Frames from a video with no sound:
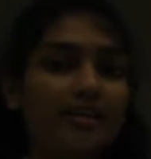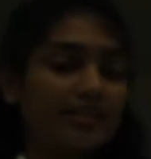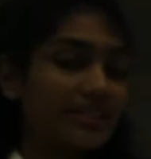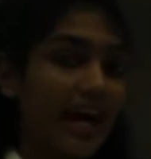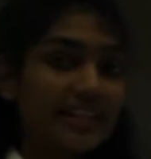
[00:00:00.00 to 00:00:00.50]

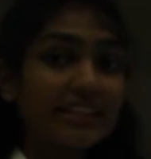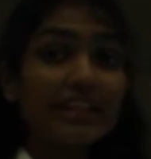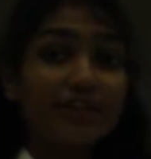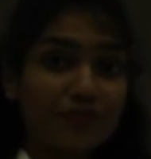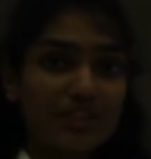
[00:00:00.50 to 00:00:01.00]

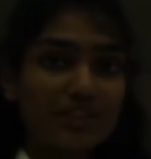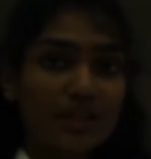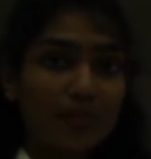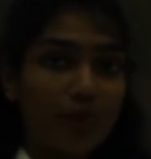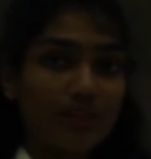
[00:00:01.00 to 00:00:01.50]
tightening the
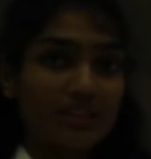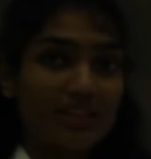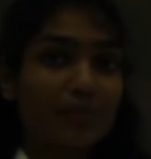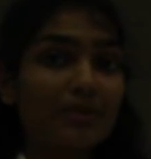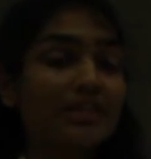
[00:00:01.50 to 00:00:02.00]
fiscal
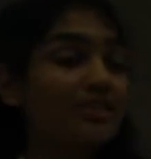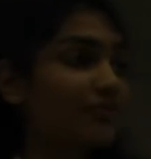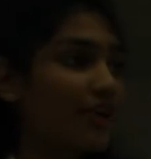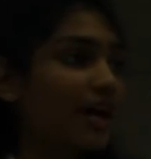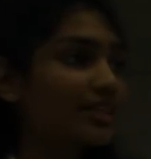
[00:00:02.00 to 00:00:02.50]
policy because
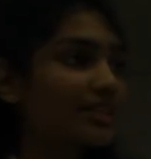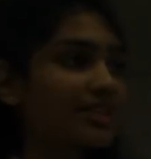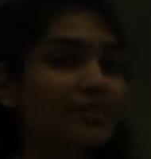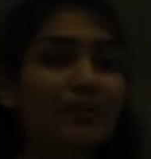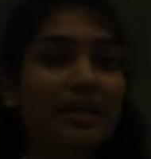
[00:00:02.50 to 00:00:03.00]
France
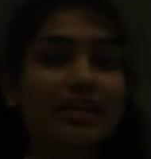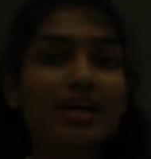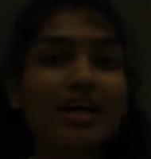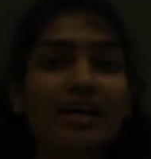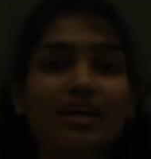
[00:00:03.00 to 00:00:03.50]
has been
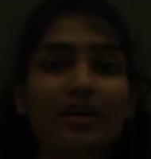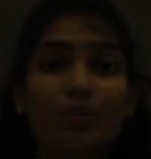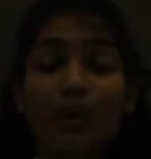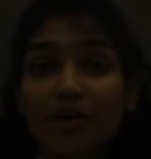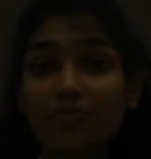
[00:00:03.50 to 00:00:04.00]

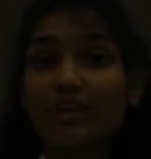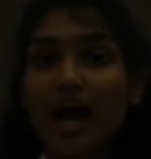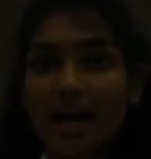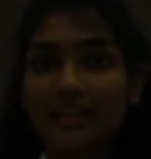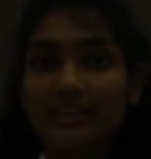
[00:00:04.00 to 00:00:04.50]
one of the
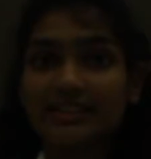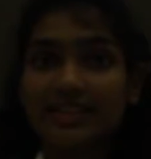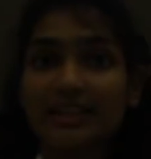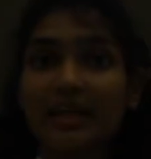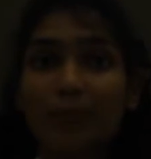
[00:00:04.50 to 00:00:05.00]
highest
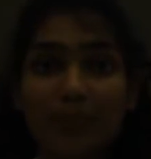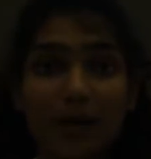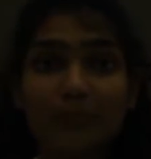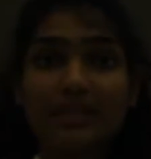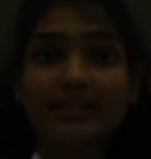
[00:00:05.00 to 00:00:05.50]
in their
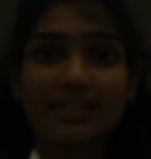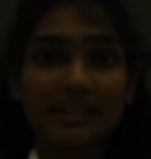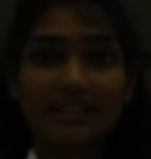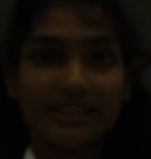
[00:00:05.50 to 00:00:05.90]
public sector